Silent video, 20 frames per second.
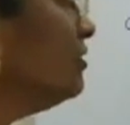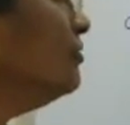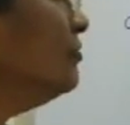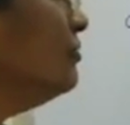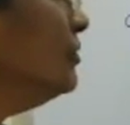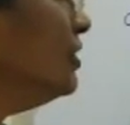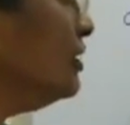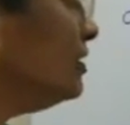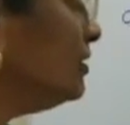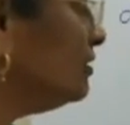
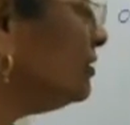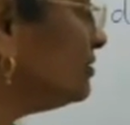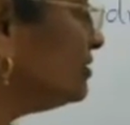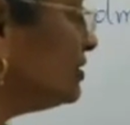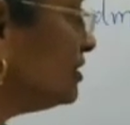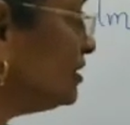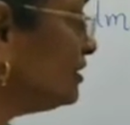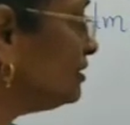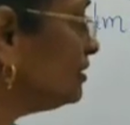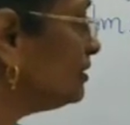we
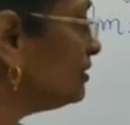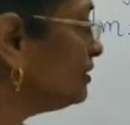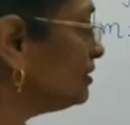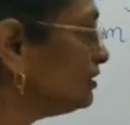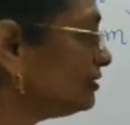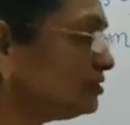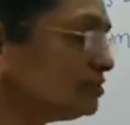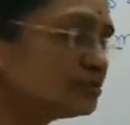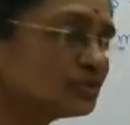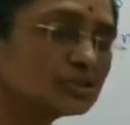
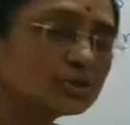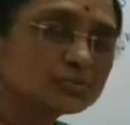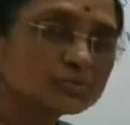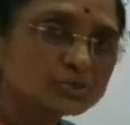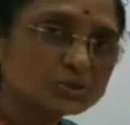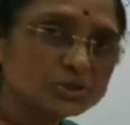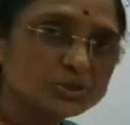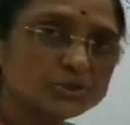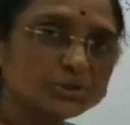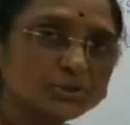easily
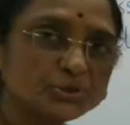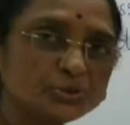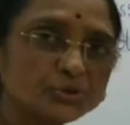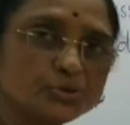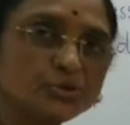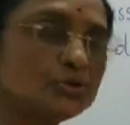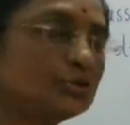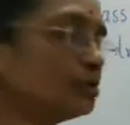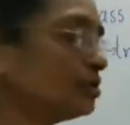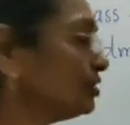
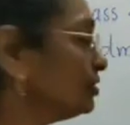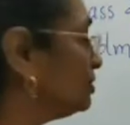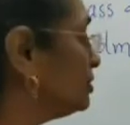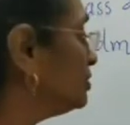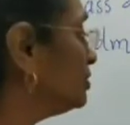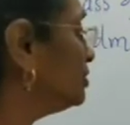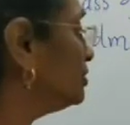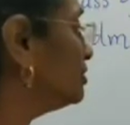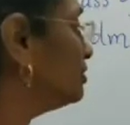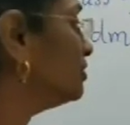substitute
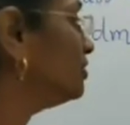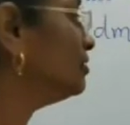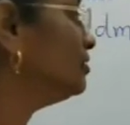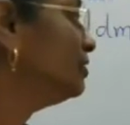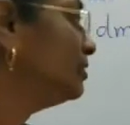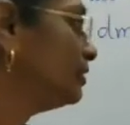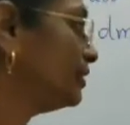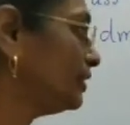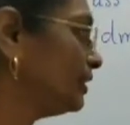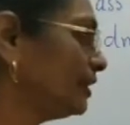in
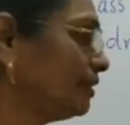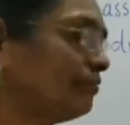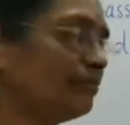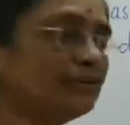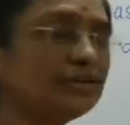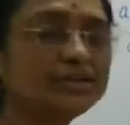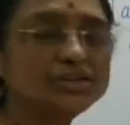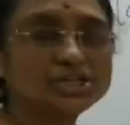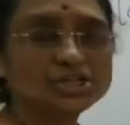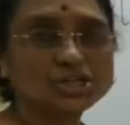the
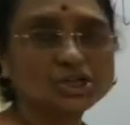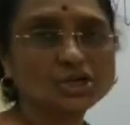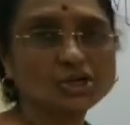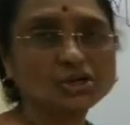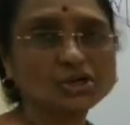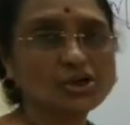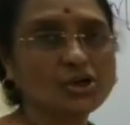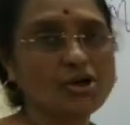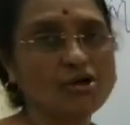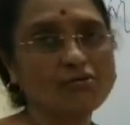
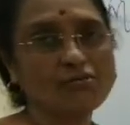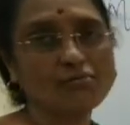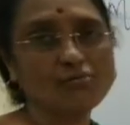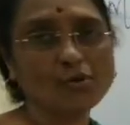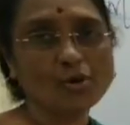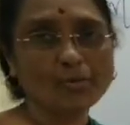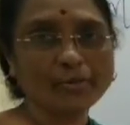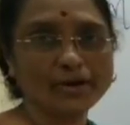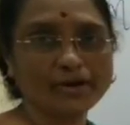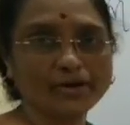definition of
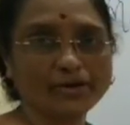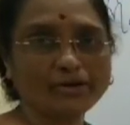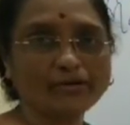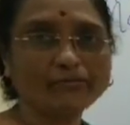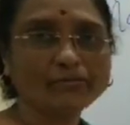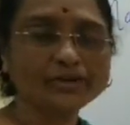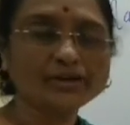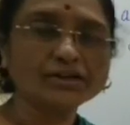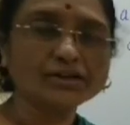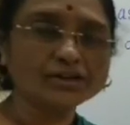moment
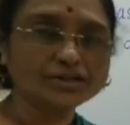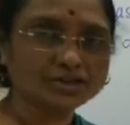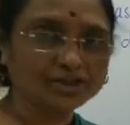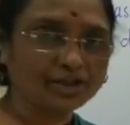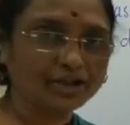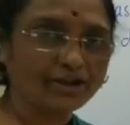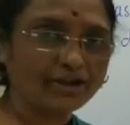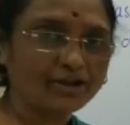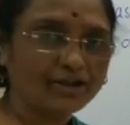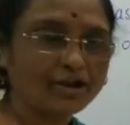of
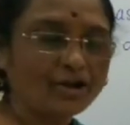inertia